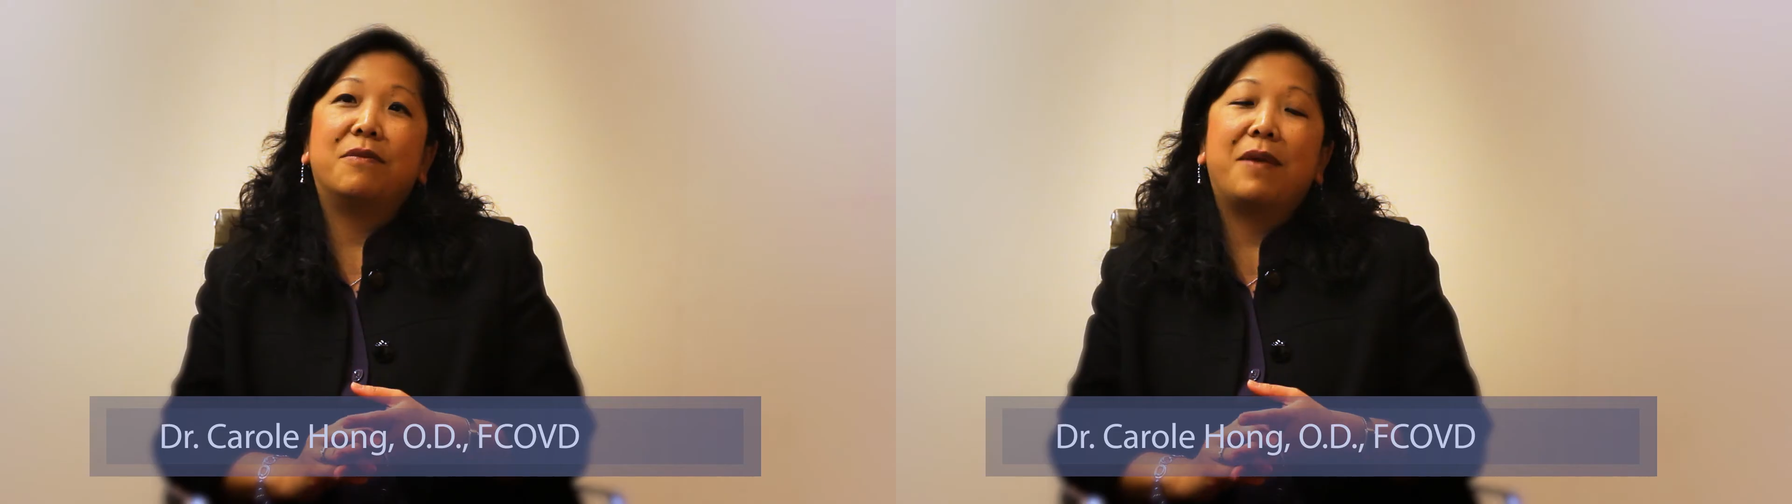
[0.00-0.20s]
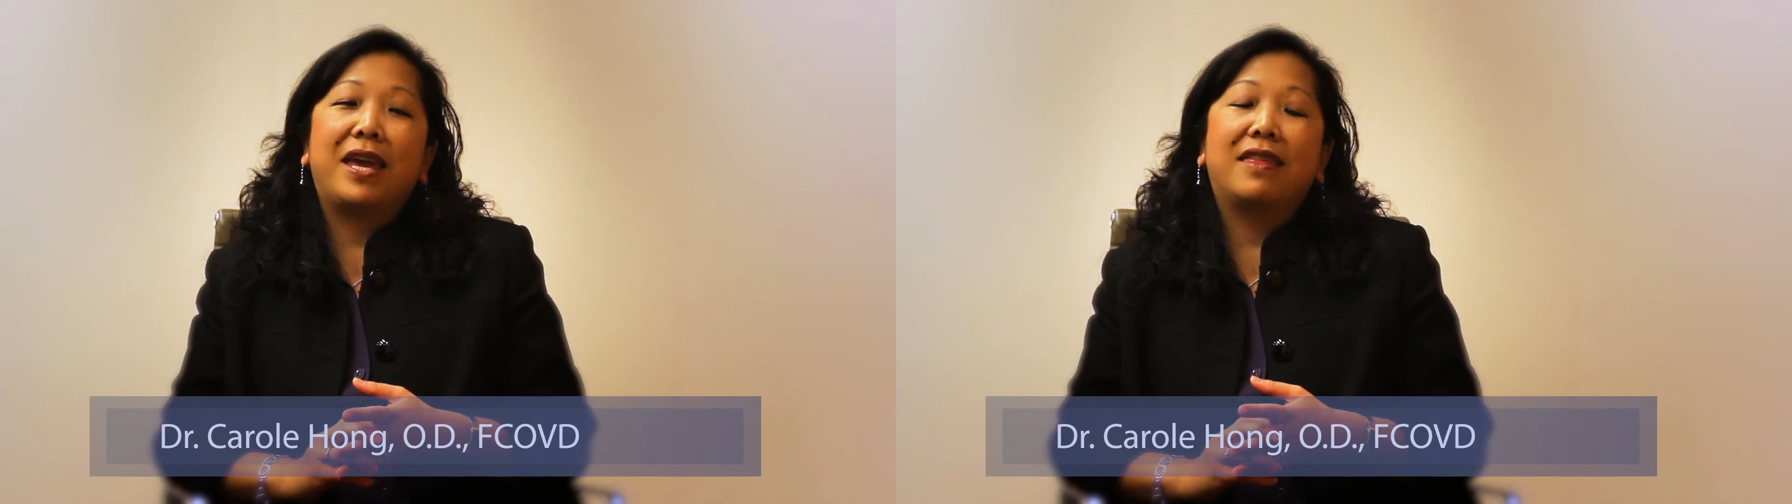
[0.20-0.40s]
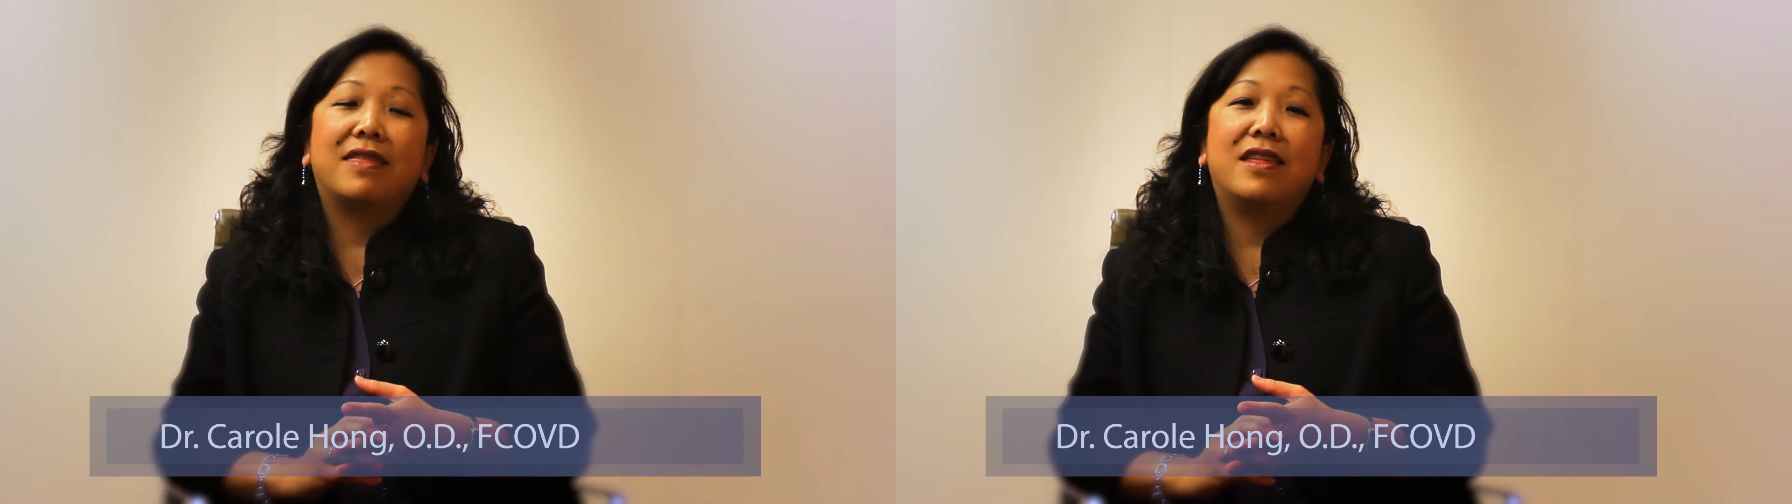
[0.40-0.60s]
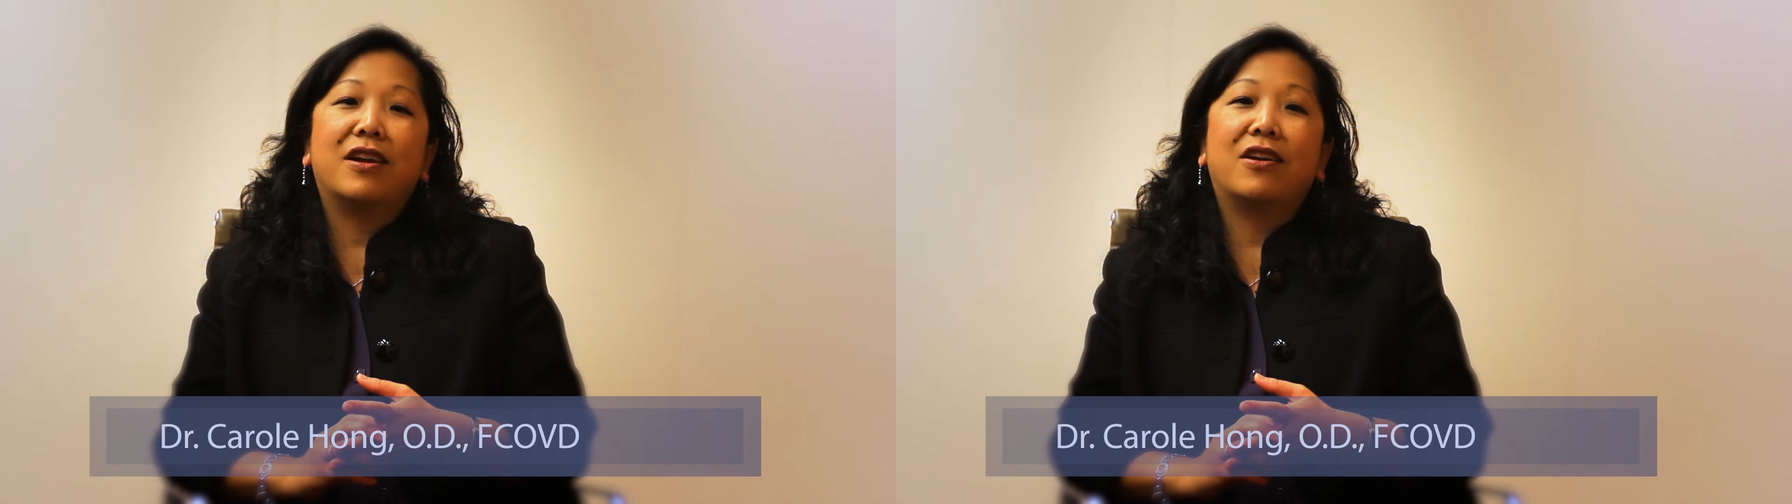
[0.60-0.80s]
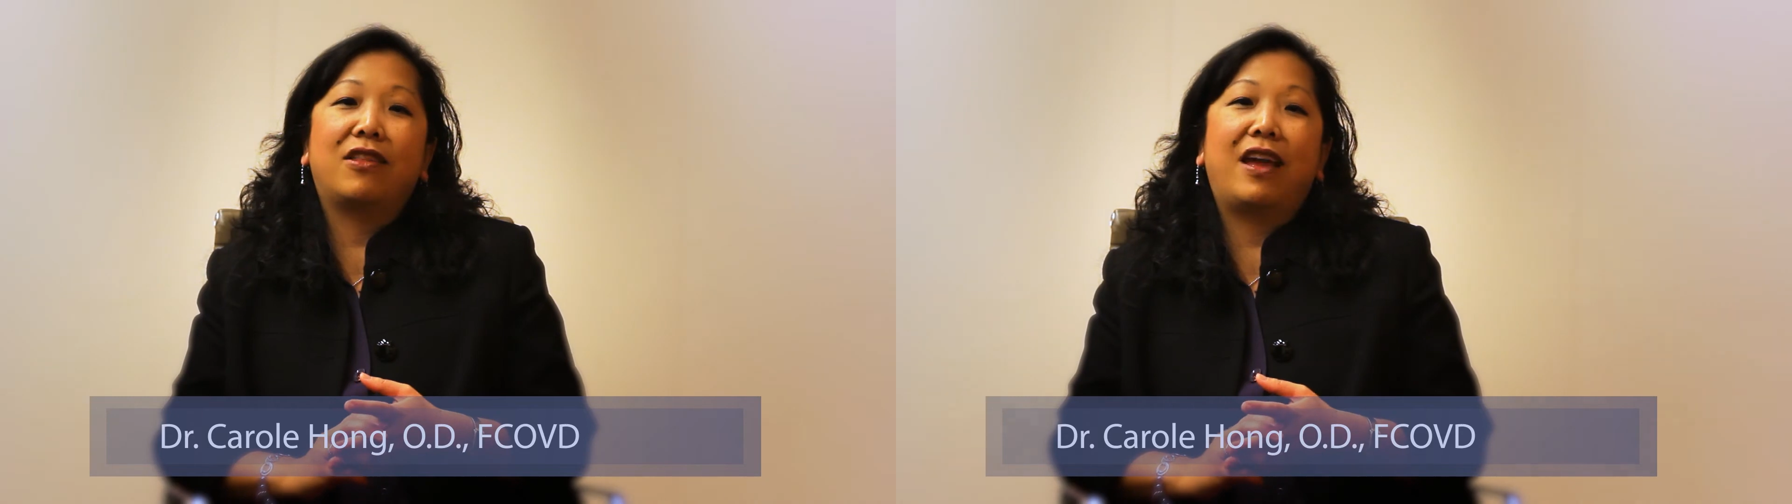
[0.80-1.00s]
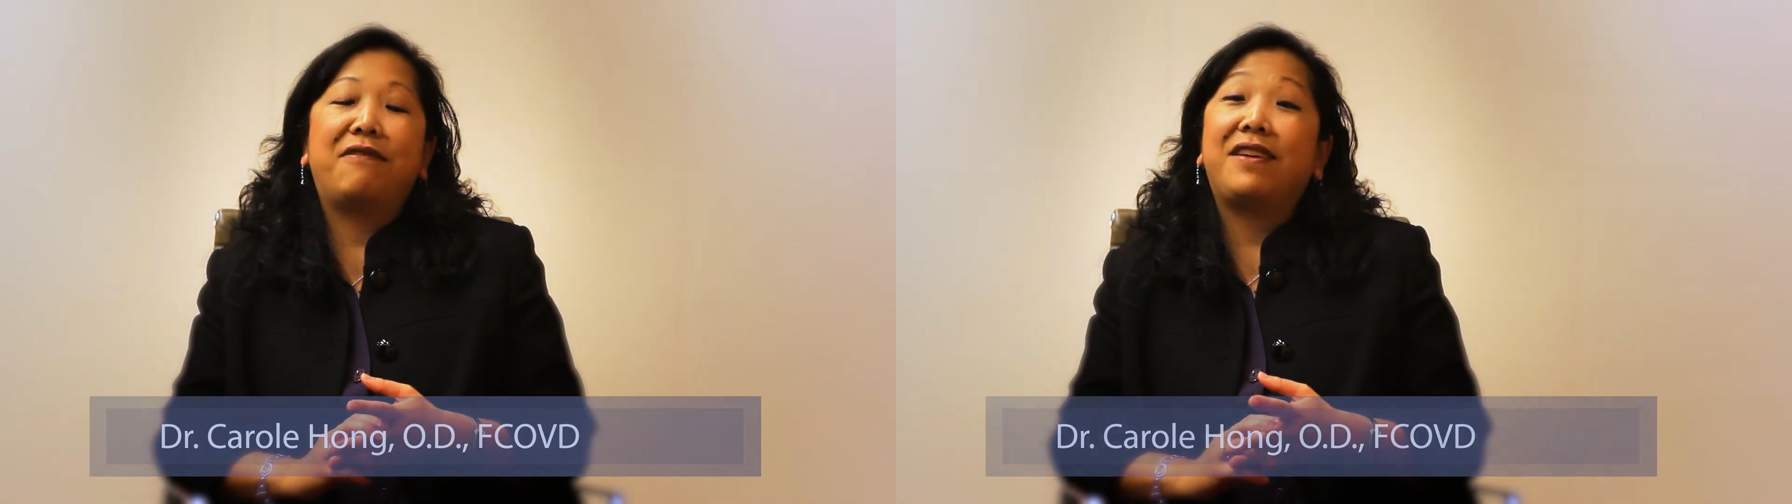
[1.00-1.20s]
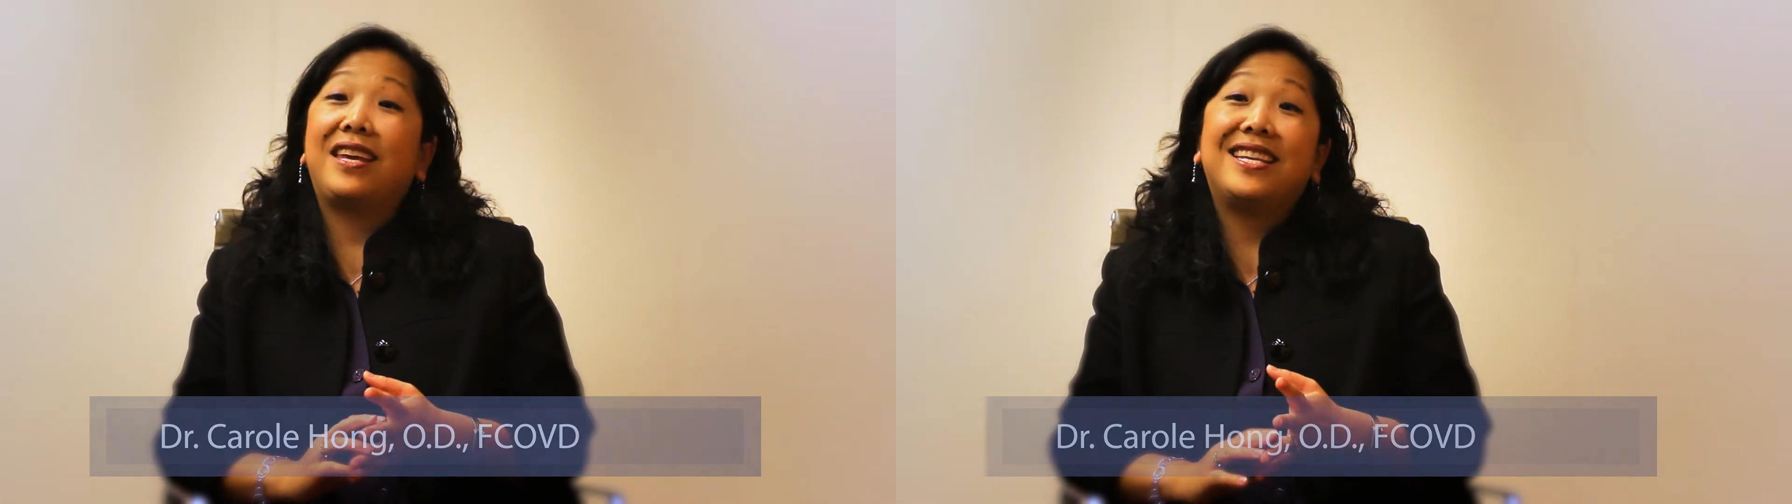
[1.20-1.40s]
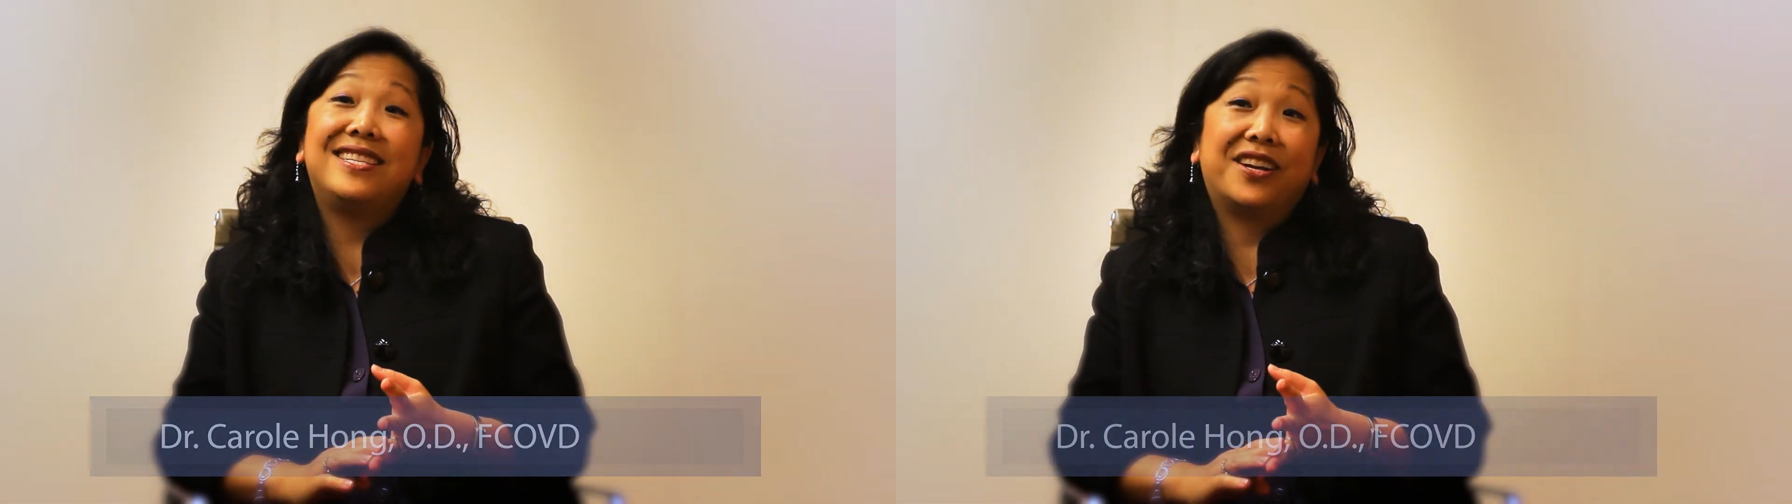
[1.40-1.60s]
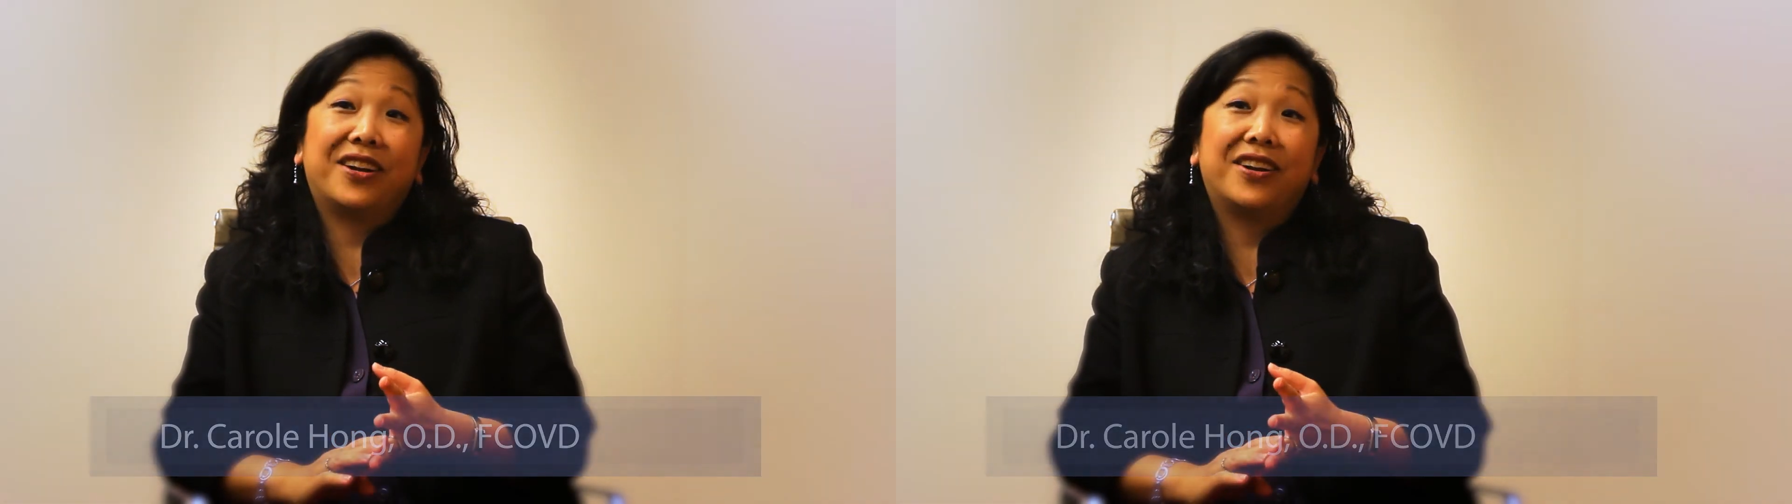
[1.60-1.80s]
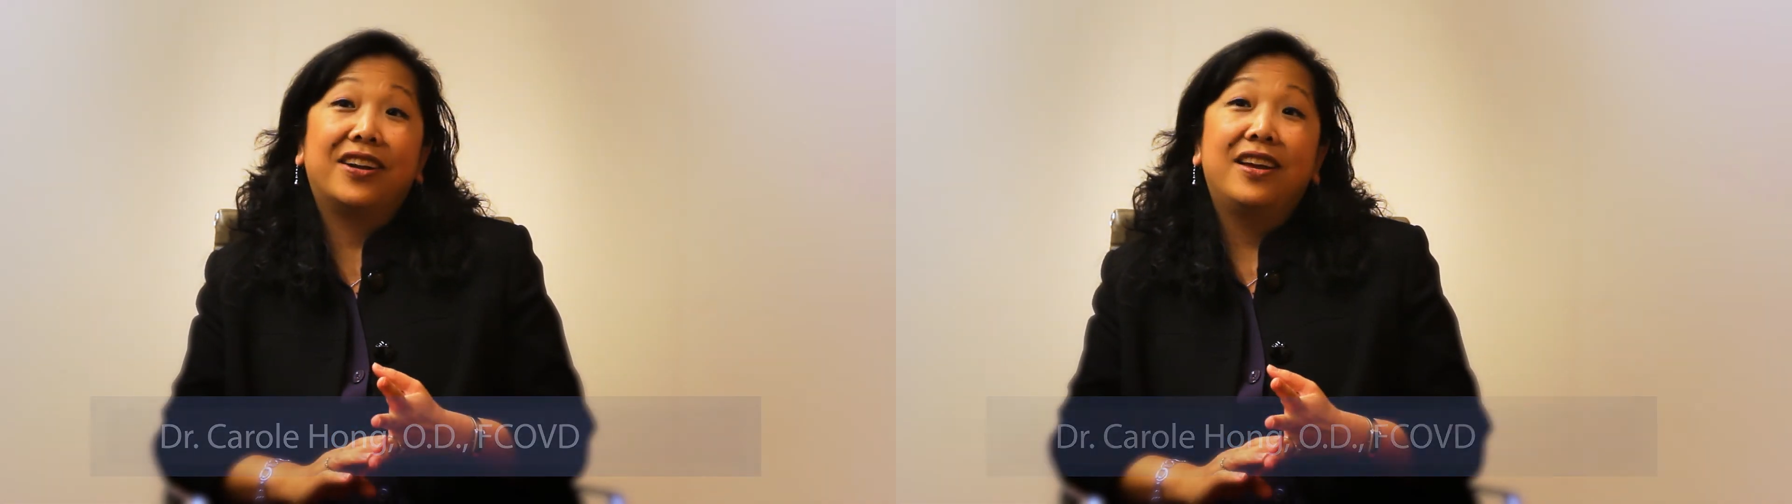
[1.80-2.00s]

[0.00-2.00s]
to make their life easier.